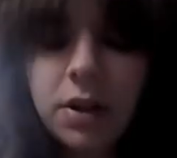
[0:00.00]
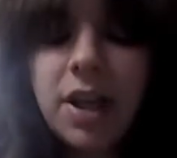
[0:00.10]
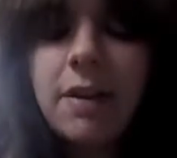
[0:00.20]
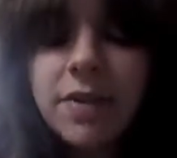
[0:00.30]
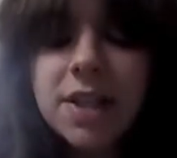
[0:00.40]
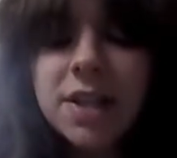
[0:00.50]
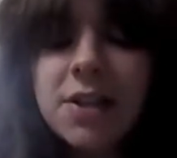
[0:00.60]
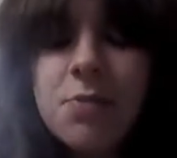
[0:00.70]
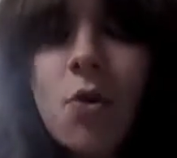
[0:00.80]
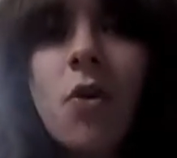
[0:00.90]
the emphasis
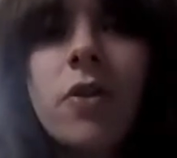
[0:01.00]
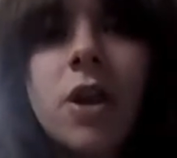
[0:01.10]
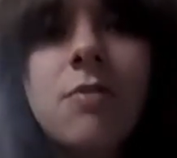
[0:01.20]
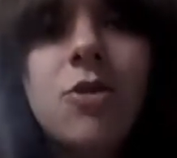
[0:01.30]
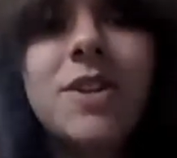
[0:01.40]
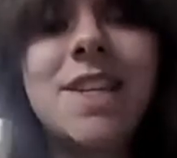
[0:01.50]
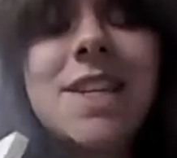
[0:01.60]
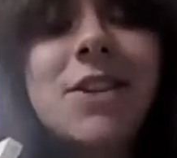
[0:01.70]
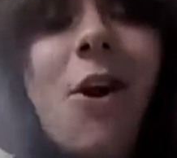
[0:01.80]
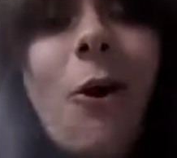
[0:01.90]
is more on the
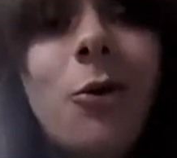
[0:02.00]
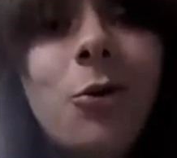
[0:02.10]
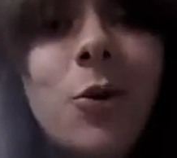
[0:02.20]
community as a whole,